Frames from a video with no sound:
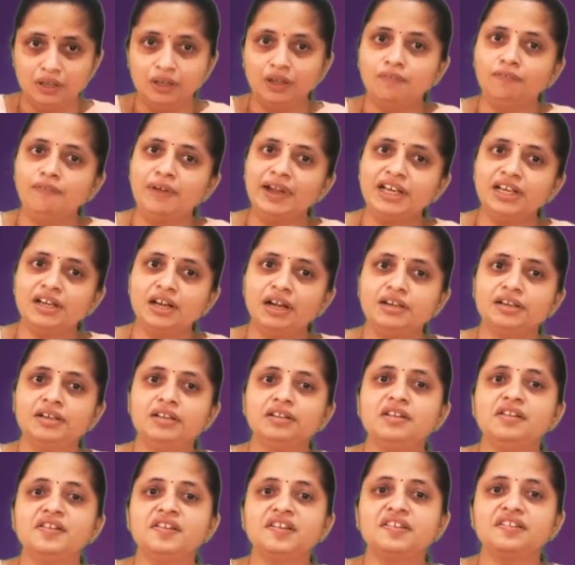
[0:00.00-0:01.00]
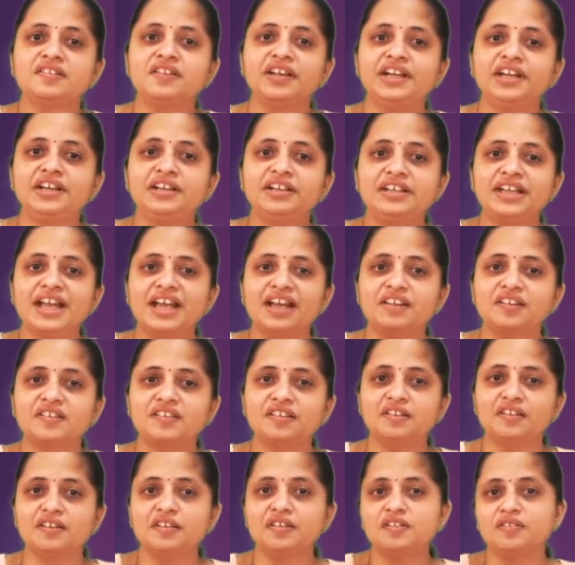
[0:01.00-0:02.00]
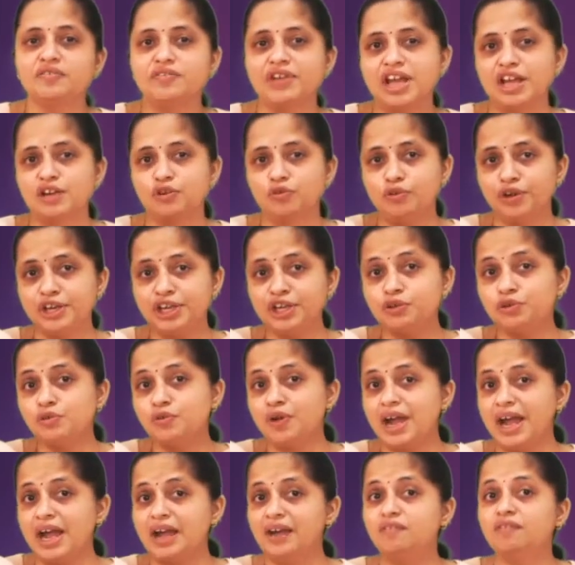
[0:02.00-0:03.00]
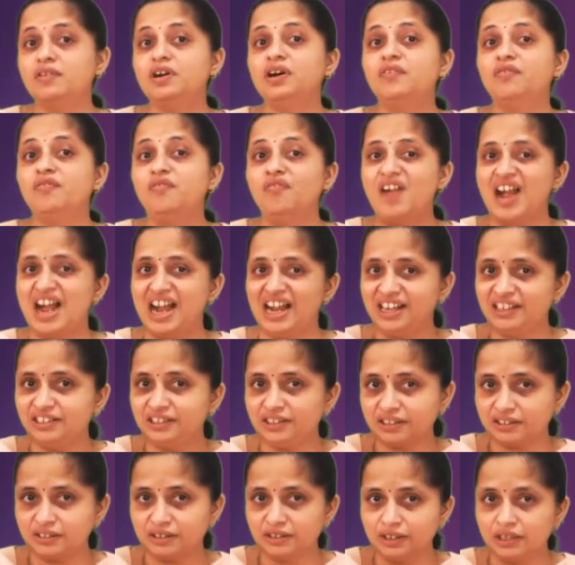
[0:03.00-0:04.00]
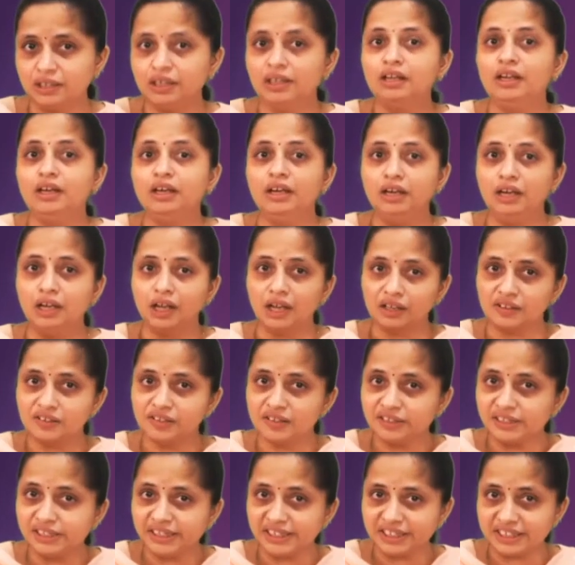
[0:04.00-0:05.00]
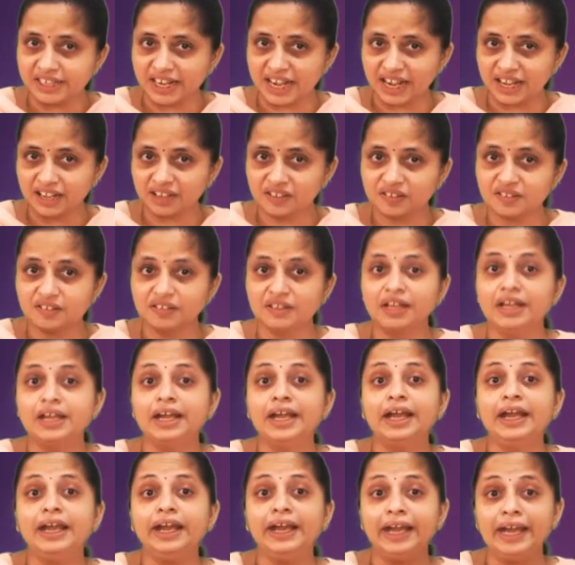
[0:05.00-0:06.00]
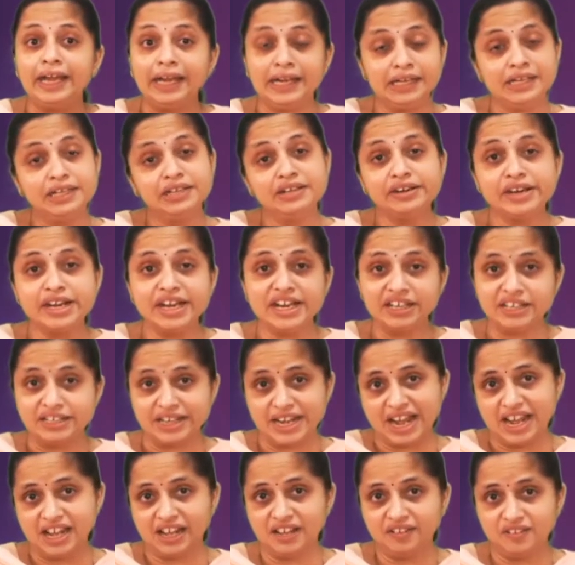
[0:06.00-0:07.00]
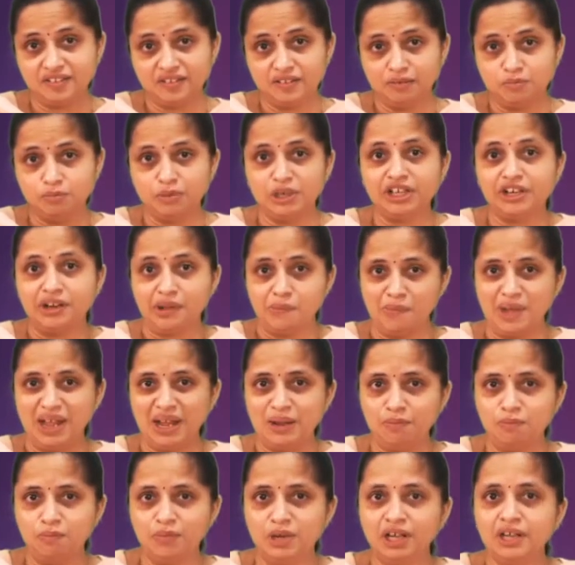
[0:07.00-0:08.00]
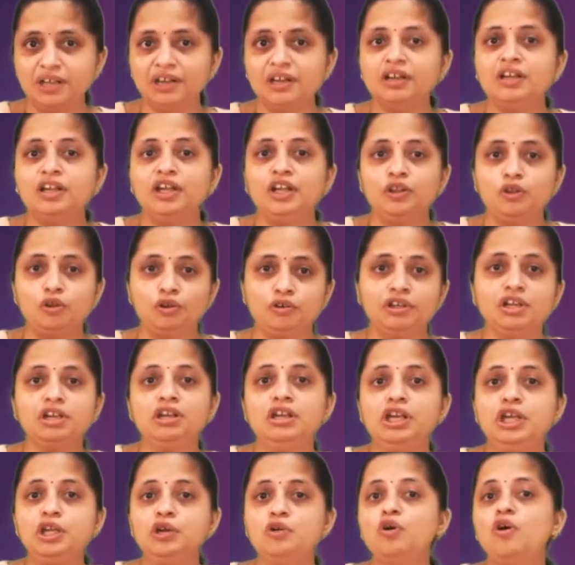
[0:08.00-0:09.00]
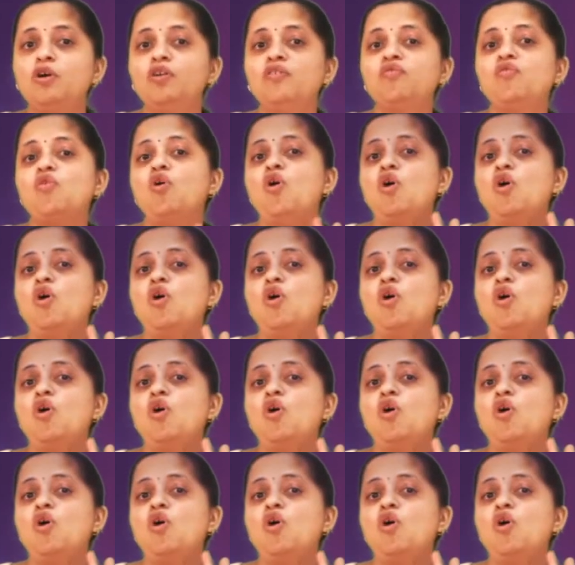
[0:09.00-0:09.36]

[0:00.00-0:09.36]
While under the state taxes, we are going to have a VAT, luxury tax, entry tax, but remember, not a lieu of